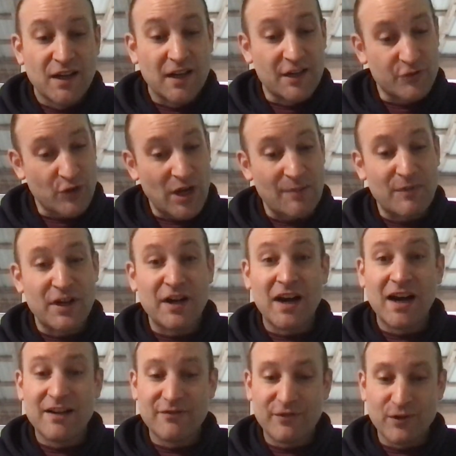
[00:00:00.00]
I drop my
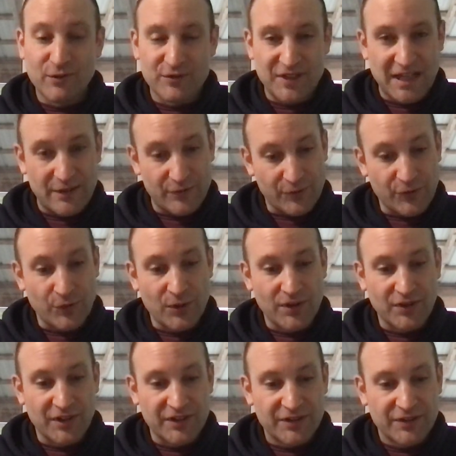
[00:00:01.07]
iPhone down the
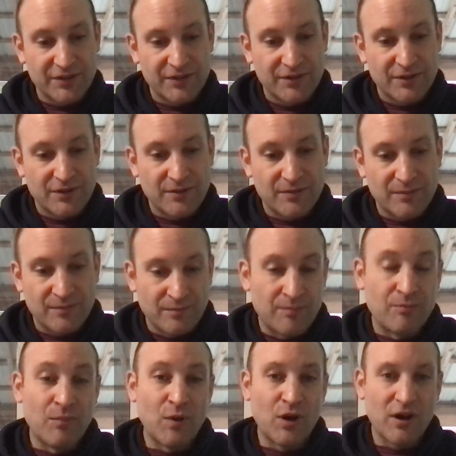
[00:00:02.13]
toilet,
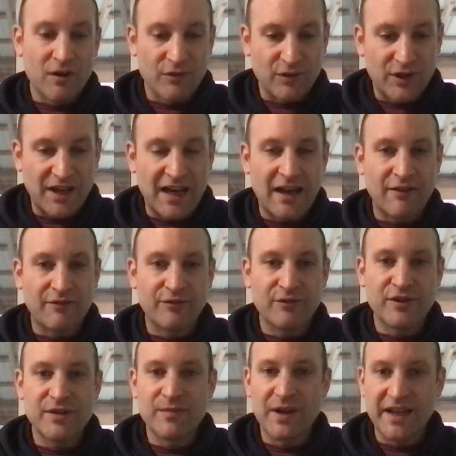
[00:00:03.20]
marvel at how
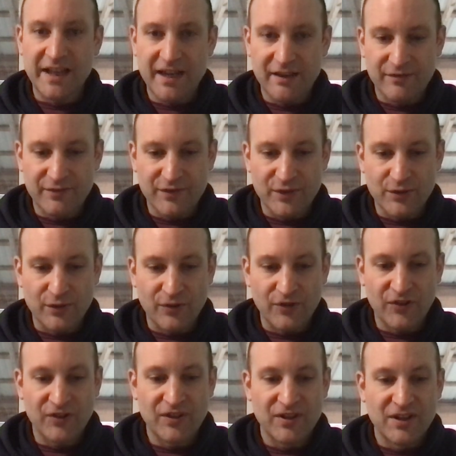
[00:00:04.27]
free my hand
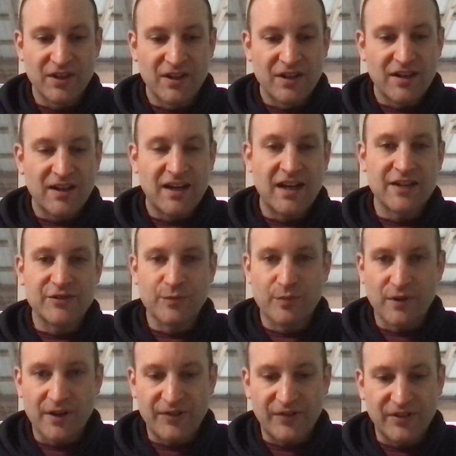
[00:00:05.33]
feels. I
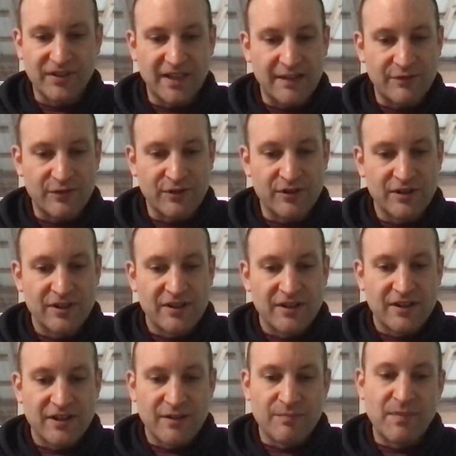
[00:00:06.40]
depress the lever,
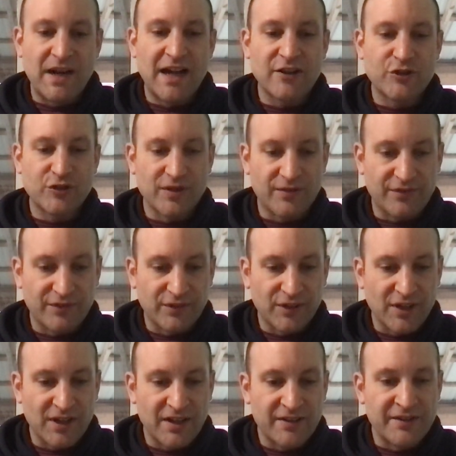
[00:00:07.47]
imagine the
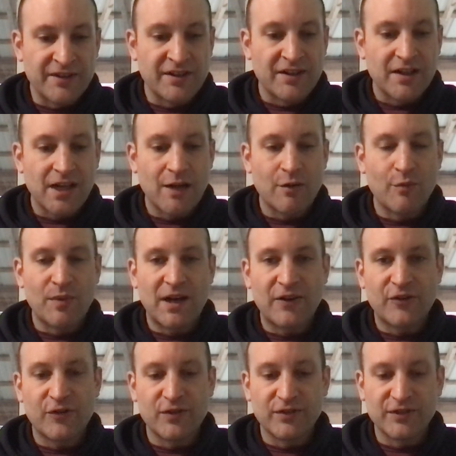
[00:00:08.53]
flood I'm about
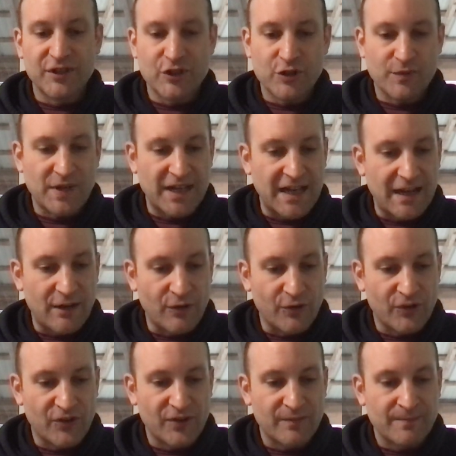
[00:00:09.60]
to unleash in my
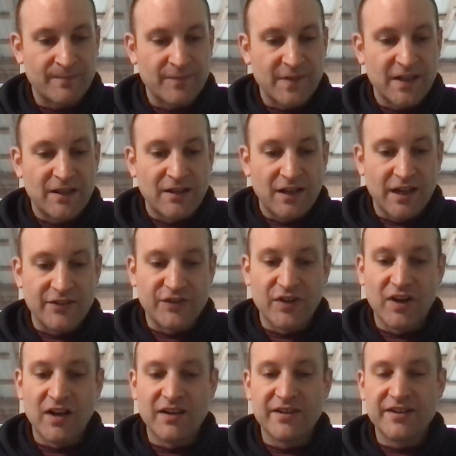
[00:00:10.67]
house. I
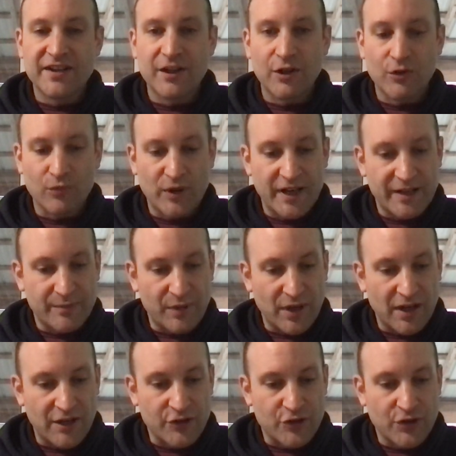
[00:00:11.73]
don a yellow rain
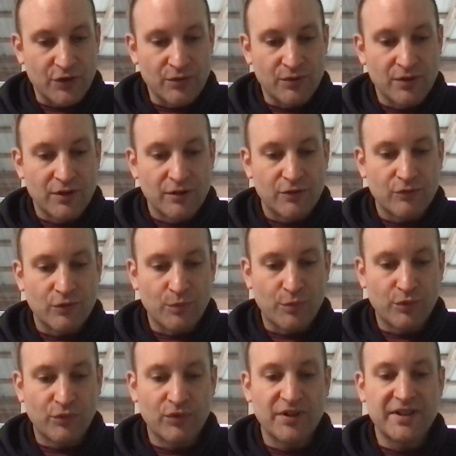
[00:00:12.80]
poncho,
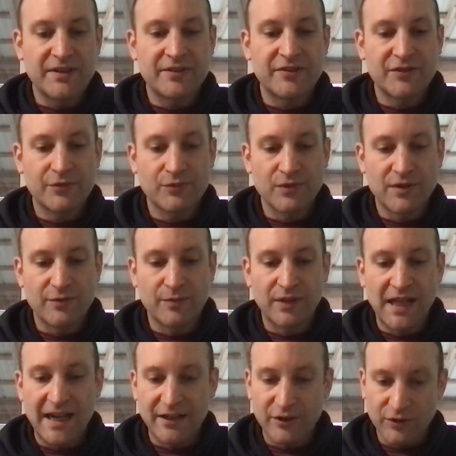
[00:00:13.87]
replete with
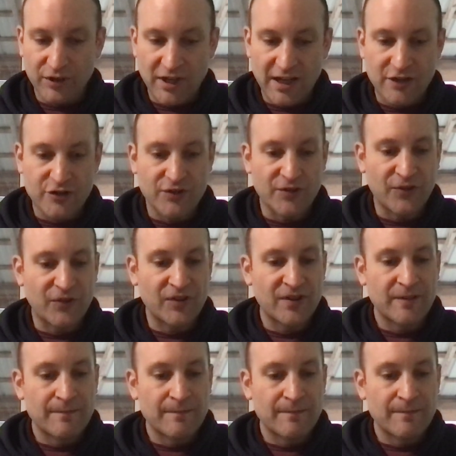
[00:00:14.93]
black galoshes.